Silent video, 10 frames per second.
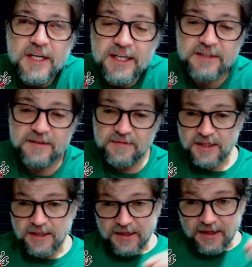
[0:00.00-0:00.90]
And
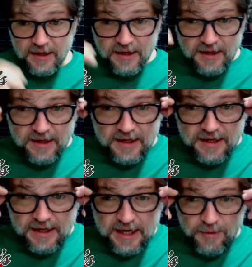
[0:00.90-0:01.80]

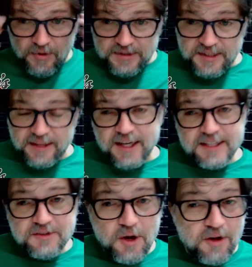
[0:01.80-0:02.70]
I want to say
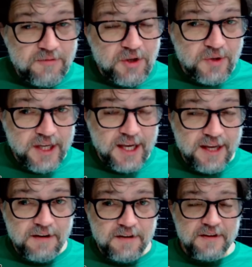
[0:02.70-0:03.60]
thanks to all of you
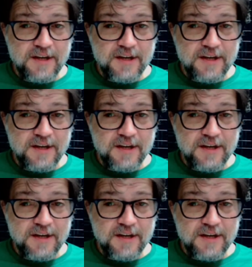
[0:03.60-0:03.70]
again.